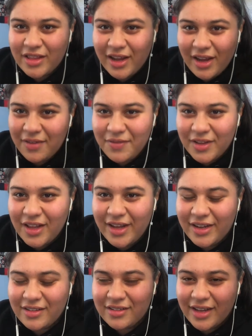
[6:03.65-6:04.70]
Like I feel
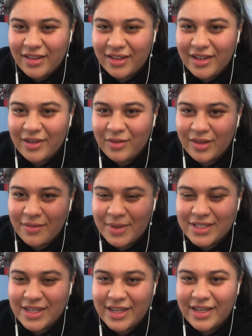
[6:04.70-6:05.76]
like lately all I've been
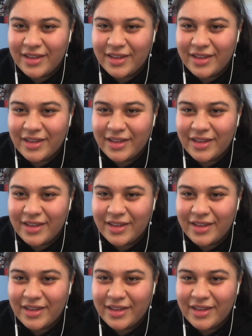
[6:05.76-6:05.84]
seeing